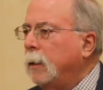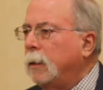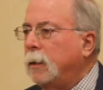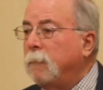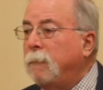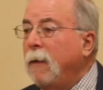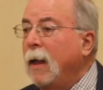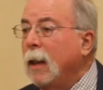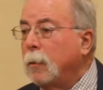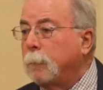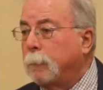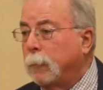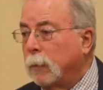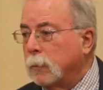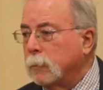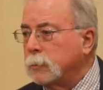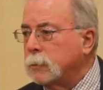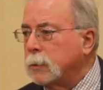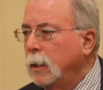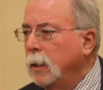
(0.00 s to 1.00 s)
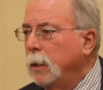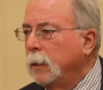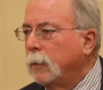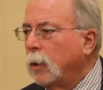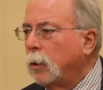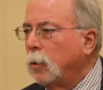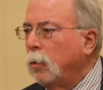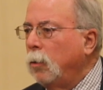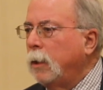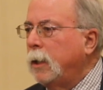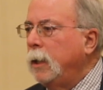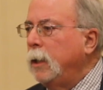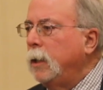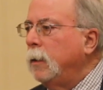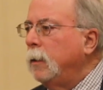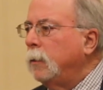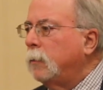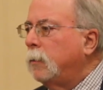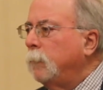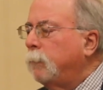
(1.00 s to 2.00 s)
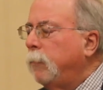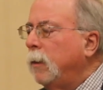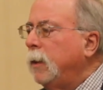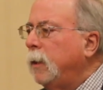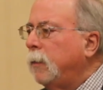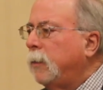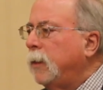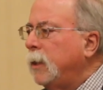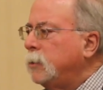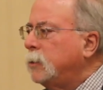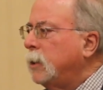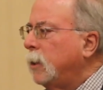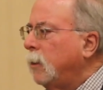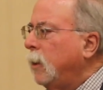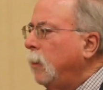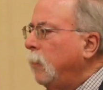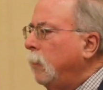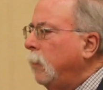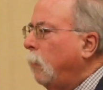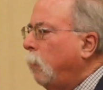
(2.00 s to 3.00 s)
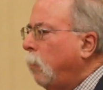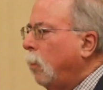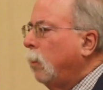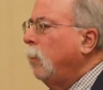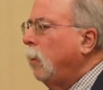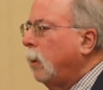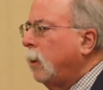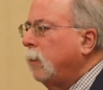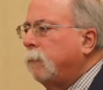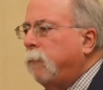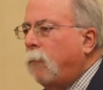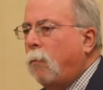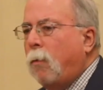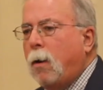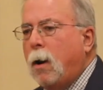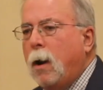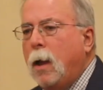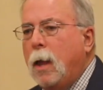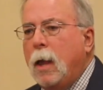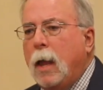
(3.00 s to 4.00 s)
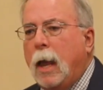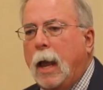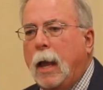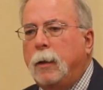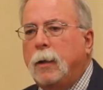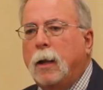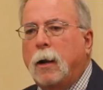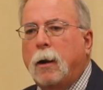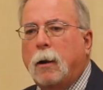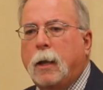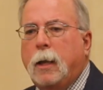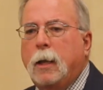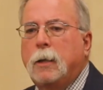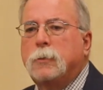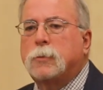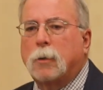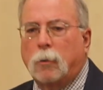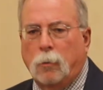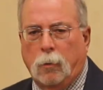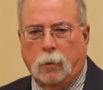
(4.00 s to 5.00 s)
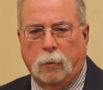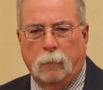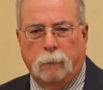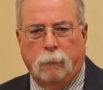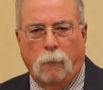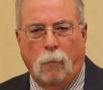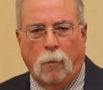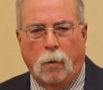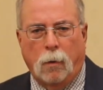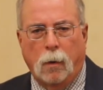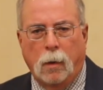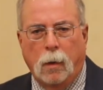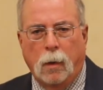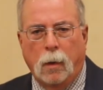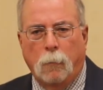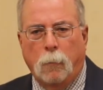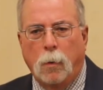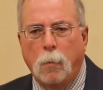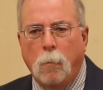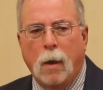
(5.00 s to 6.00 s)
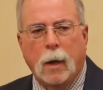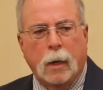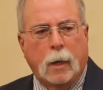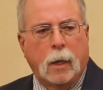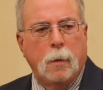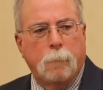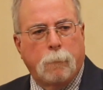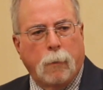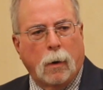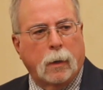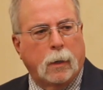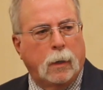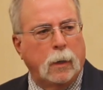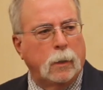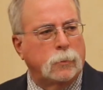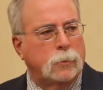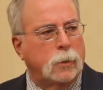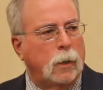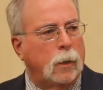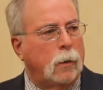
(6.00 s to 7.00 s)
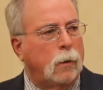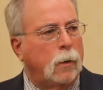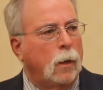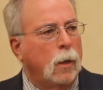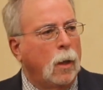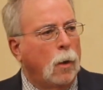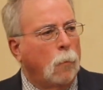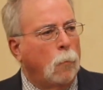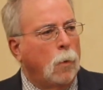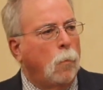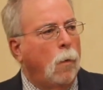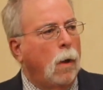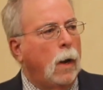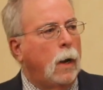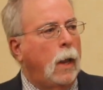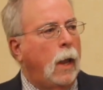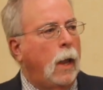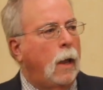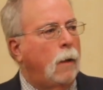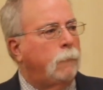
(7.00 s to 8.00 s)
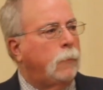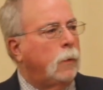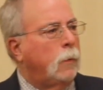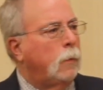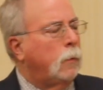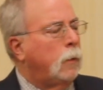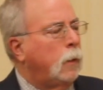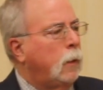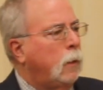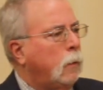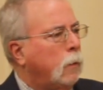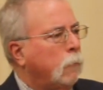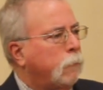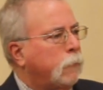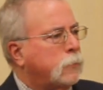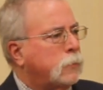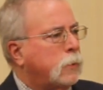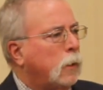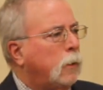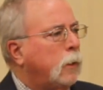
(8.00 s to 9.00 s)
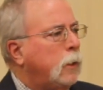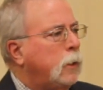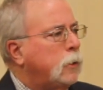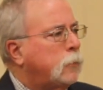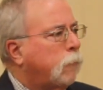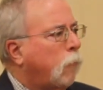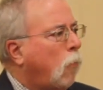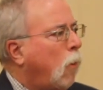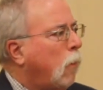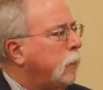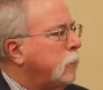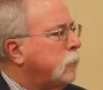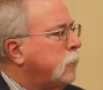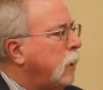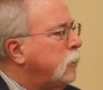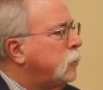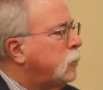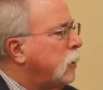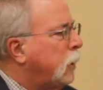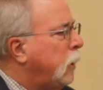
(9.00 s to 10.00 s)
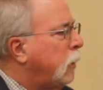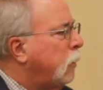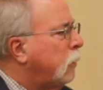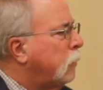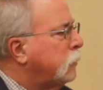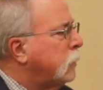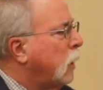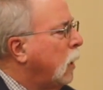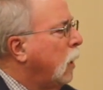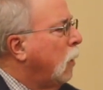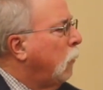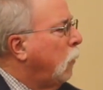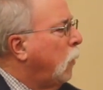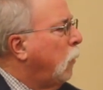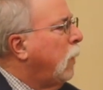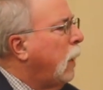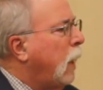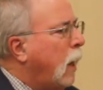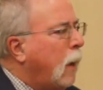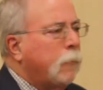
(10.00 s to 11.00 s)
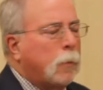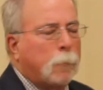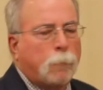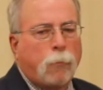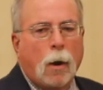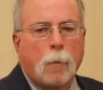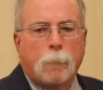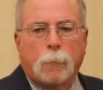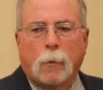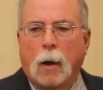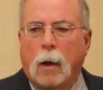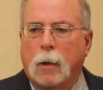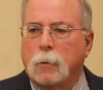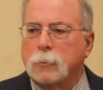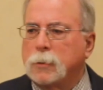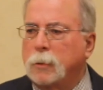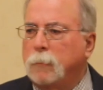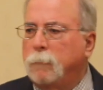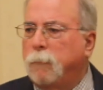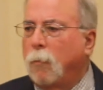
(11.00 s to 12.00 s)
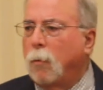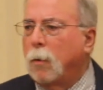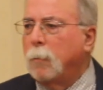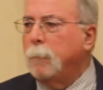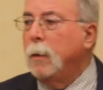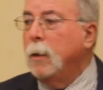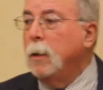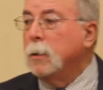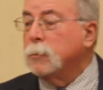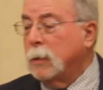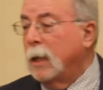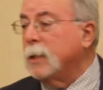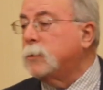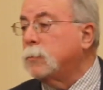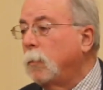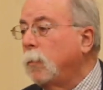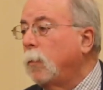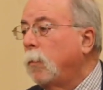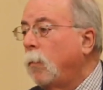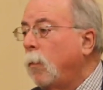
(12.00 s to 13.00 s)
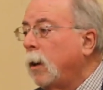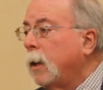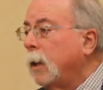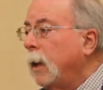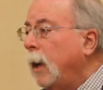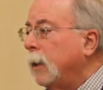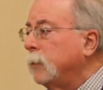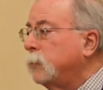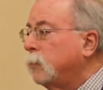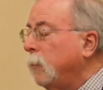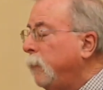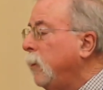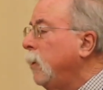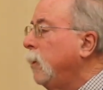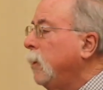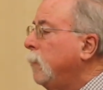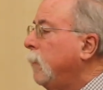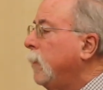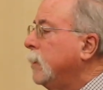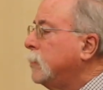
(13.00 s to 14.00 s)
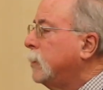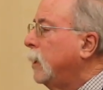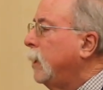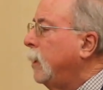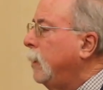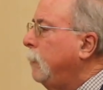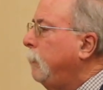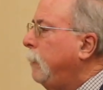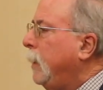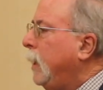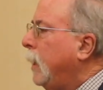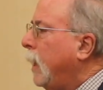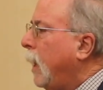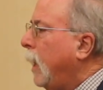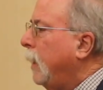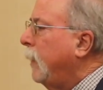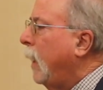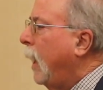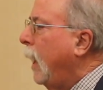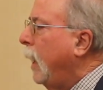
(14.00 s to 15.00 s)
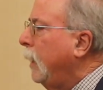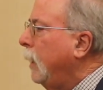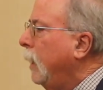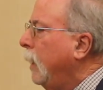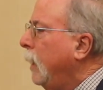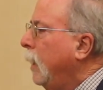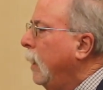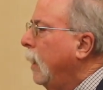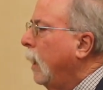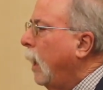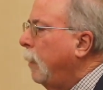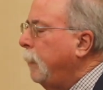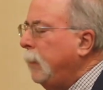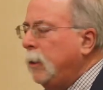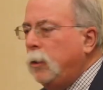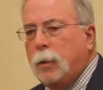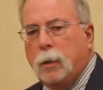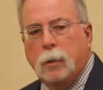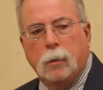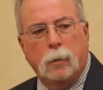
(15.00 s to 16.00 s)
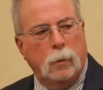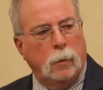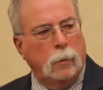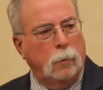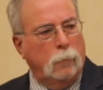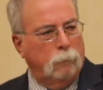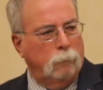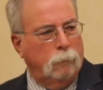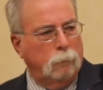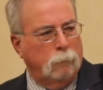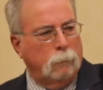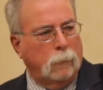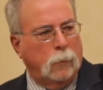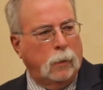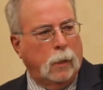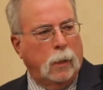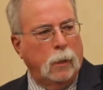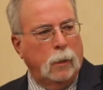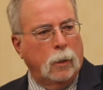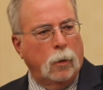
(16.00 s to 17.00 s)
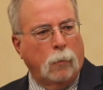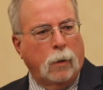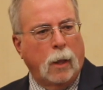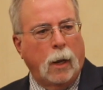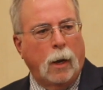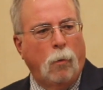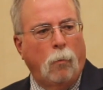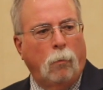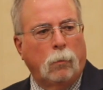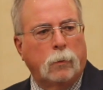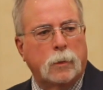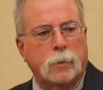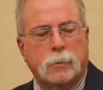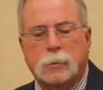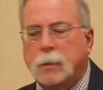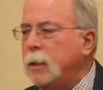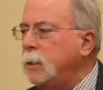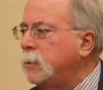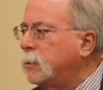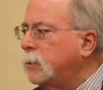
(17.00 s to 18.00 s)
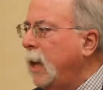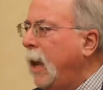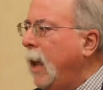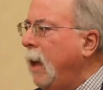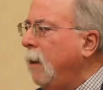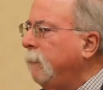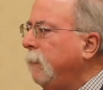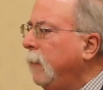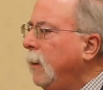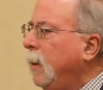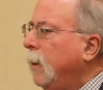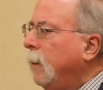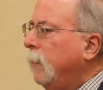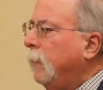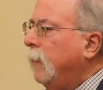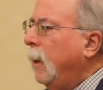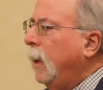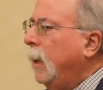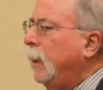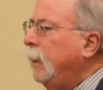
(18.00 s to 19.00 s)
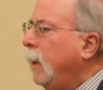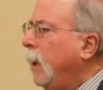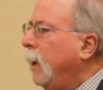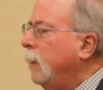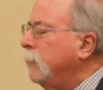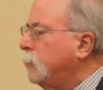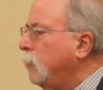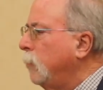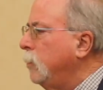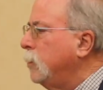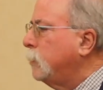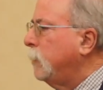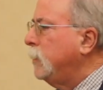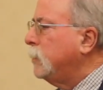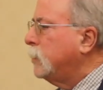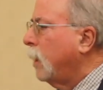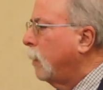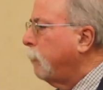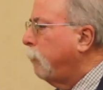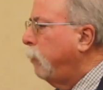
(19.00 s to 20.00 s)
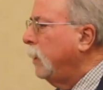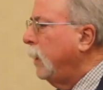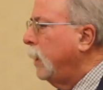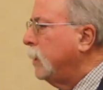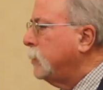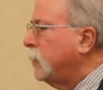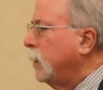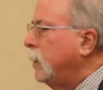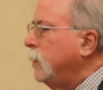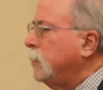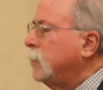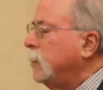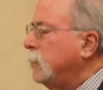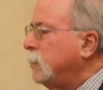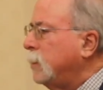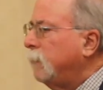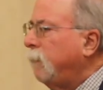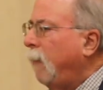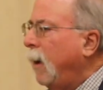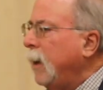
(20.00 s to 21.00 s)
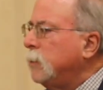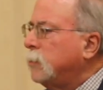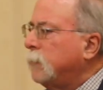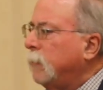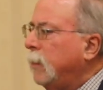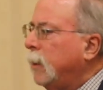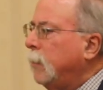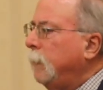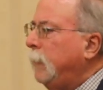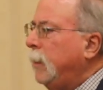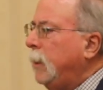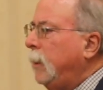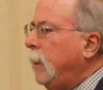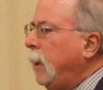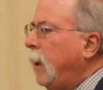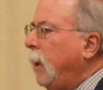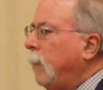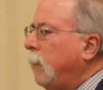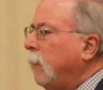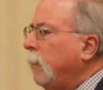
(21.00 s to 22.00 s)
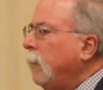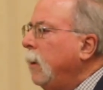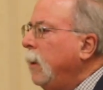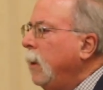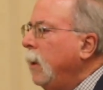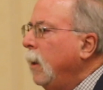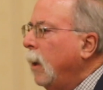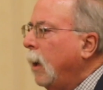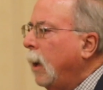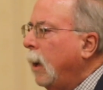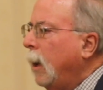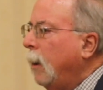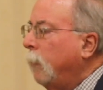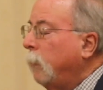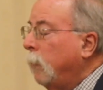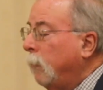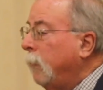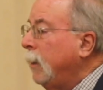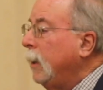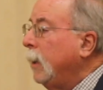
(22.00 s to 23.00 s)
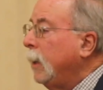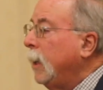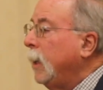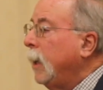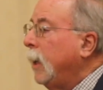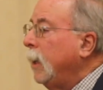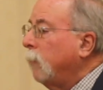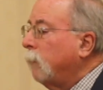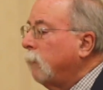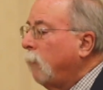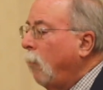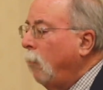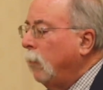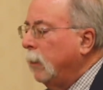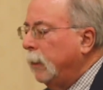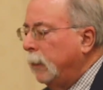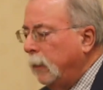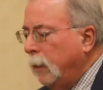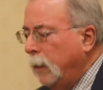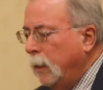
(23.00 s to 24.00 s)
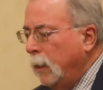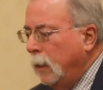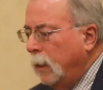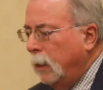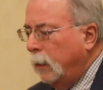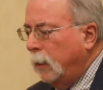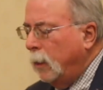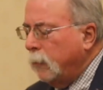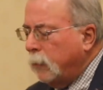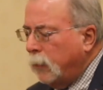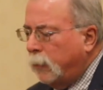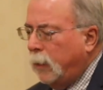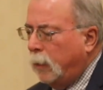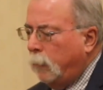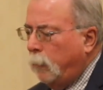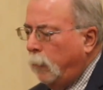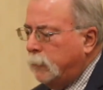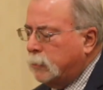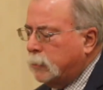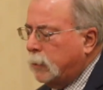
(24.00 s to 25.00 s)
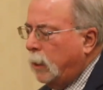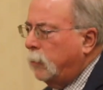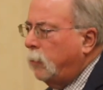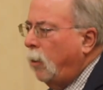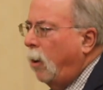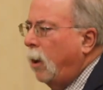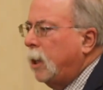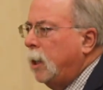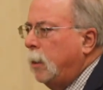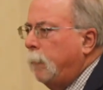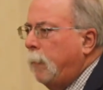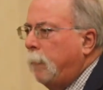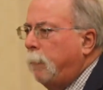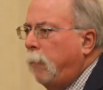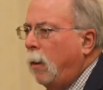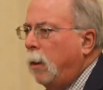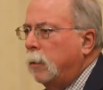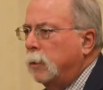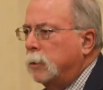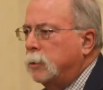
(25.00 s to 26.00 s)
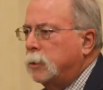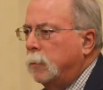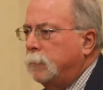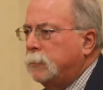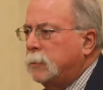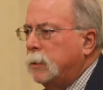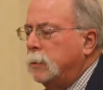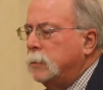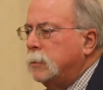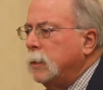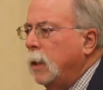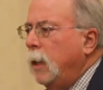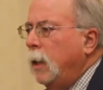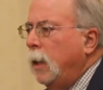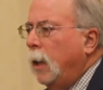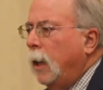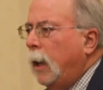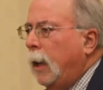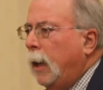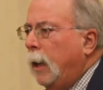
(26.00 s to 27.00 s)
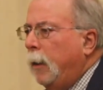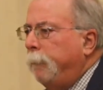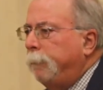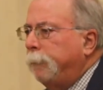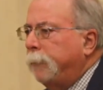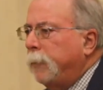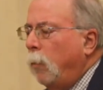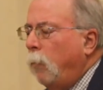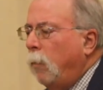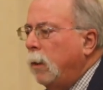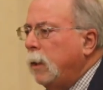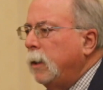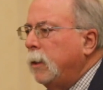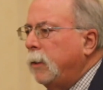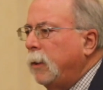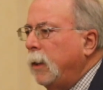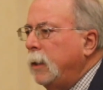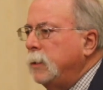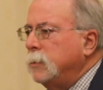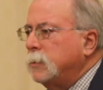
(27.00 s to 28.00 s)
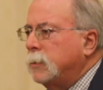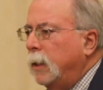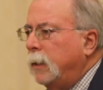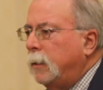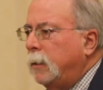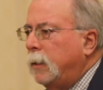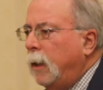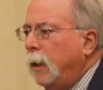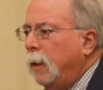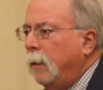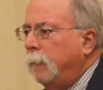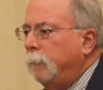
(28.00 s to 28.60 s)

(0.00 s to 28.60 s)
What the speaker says: developers that are looking to bring the things here that we're looking for and that our kids are looking for. We want to keep our kids here. We want to have the facilities for all these engineers. We want to have the proper housing for them. So that's what we're working on. So if you're interested in being on that, I mean, get a hold of the city staff. And as soon as we start putting a Citizens Advisory Committee together, we're really going to get rolling. The other thing when we start talking about partnerships is one of the things that